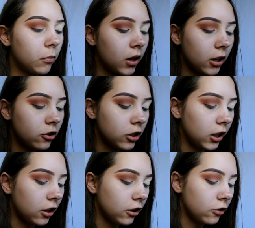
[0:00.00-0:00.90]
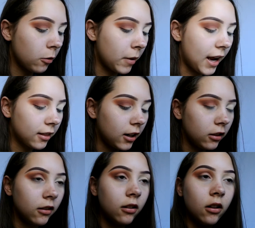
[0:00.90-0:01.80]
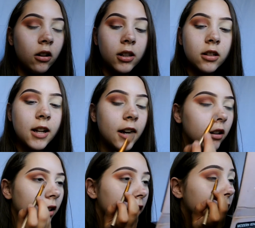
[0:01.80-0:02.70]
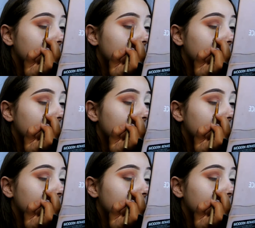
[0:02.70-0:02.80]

brush and just pack down on the entire lid.